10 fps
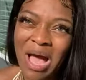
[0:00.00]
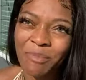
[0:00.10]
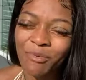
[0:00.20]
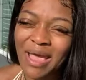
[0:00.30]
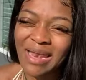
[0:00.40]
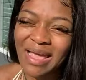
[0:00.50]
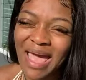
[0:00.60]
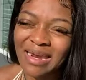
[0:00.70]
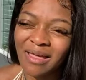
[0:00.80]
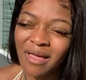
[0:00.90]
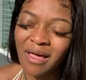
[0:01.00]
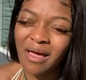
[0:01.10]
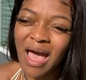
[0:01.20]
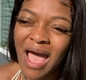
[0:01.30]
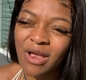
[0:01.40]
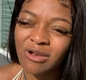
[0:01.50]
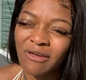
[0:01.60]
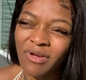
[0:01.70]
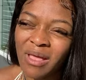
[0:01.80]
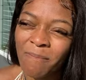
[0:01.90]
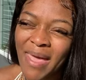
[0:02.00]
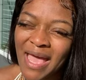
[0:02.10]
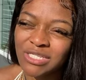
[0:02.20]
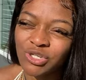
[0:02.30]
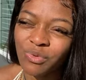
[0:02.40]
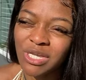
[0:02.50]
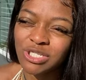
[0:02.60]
operating at a higher level and mastery.